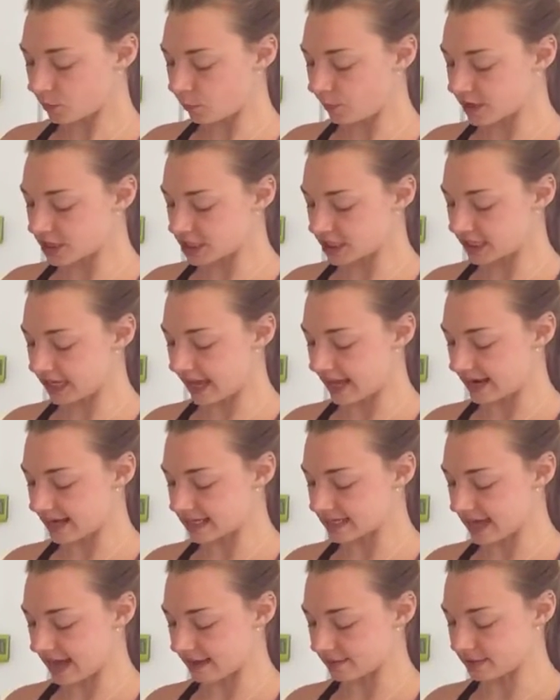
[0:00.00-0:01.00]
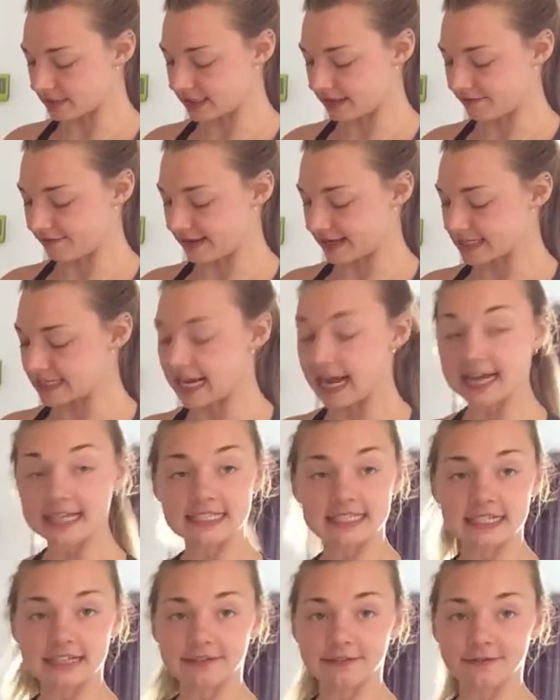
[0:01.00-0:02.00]
which again is absolutely
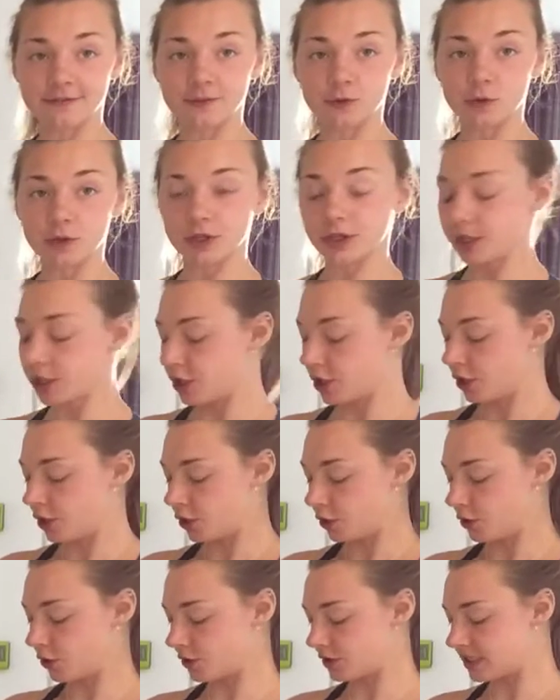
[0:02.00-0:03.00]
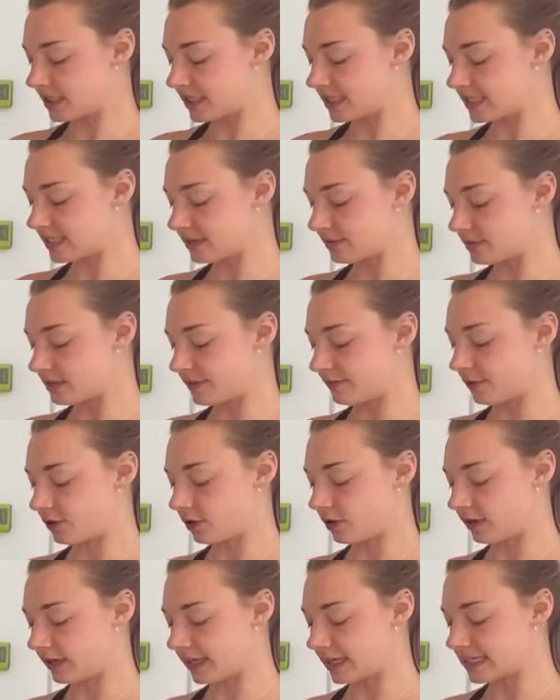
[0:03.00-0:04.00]
fantastic for your systems if
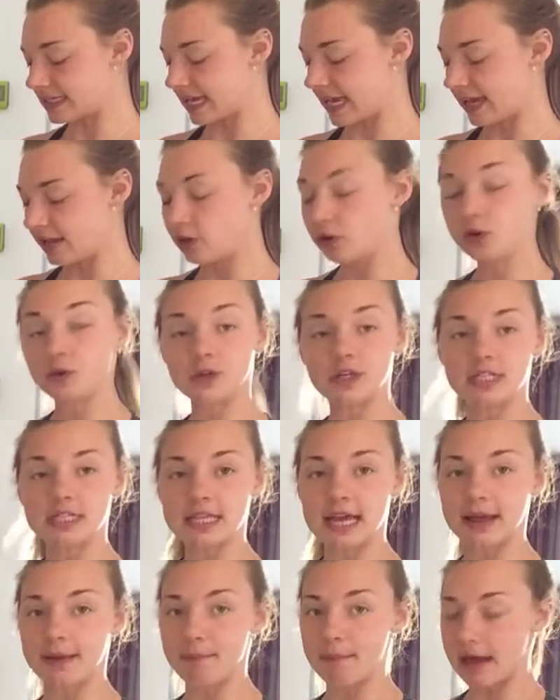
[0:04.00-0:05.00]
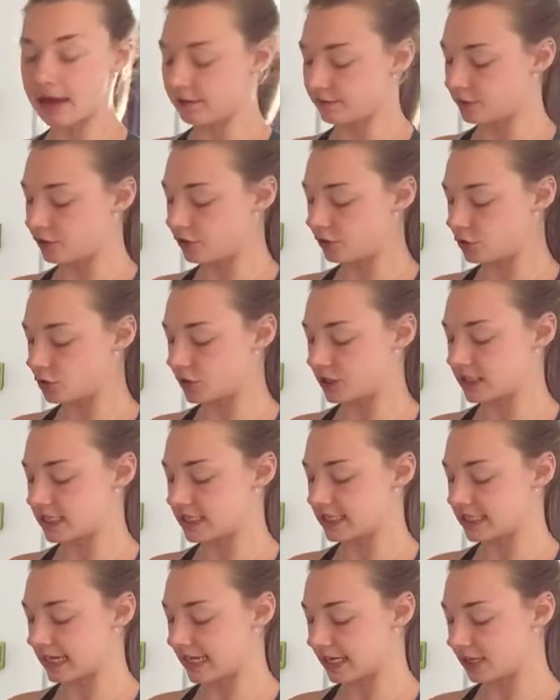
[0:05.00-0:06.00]
you're looking to increase that amount of nutrients
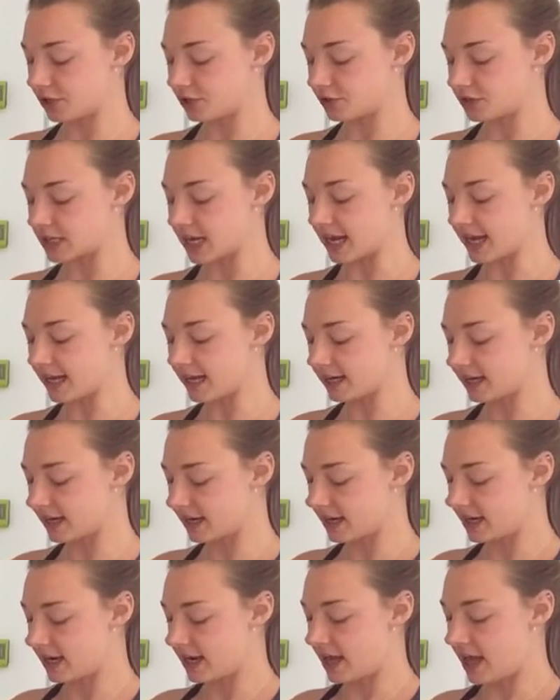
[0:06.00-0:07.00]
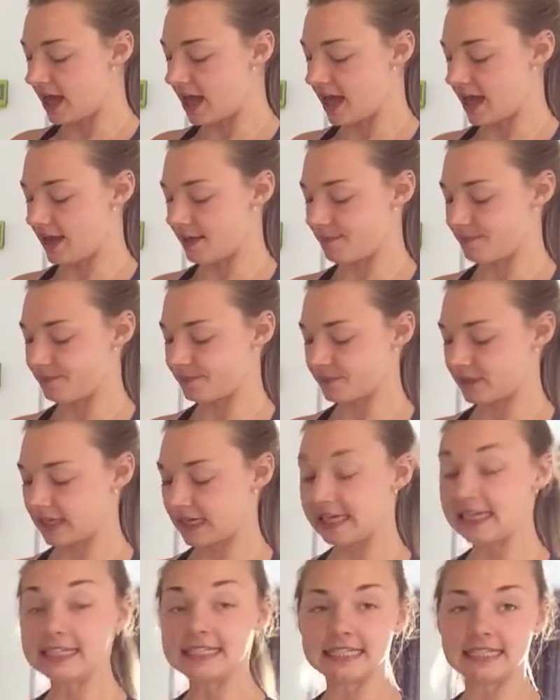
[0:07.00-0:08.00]
that's in your diet.
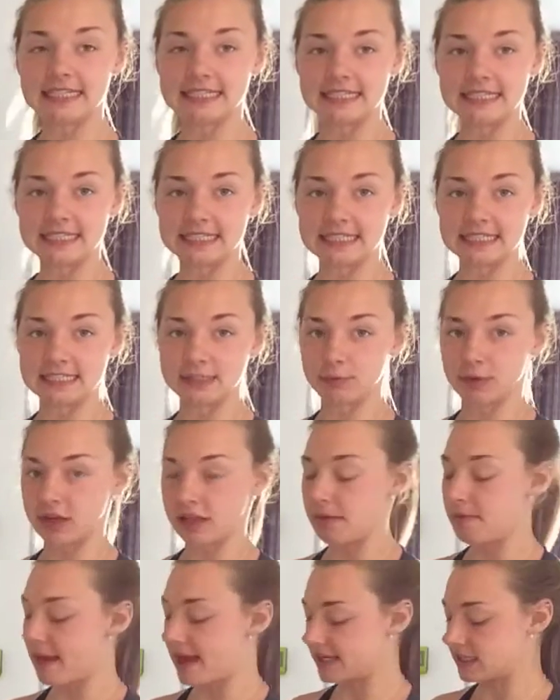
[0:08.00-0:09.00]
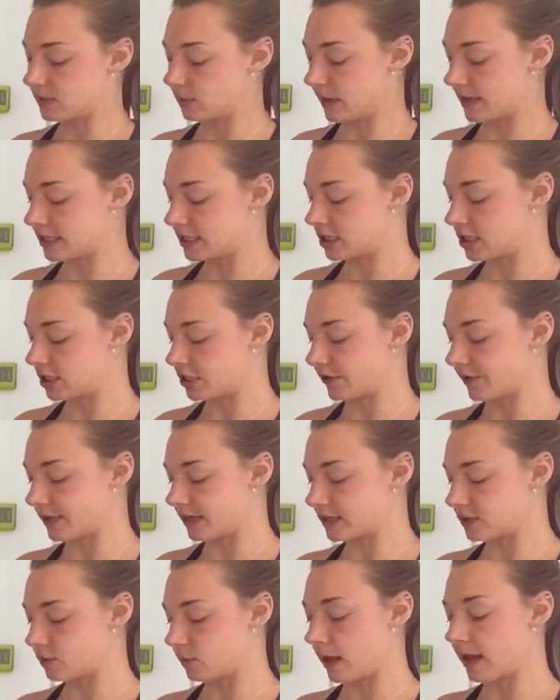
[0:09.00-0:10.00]
Eating seasonally is one of the best ways to do it
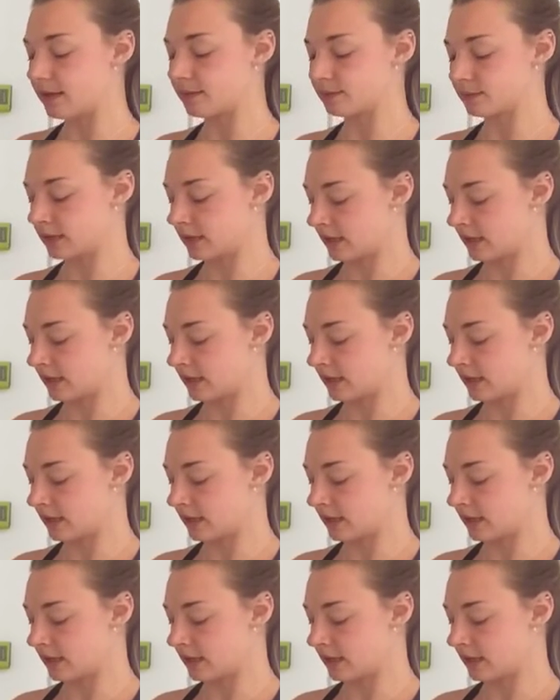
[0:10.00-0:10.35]
as well.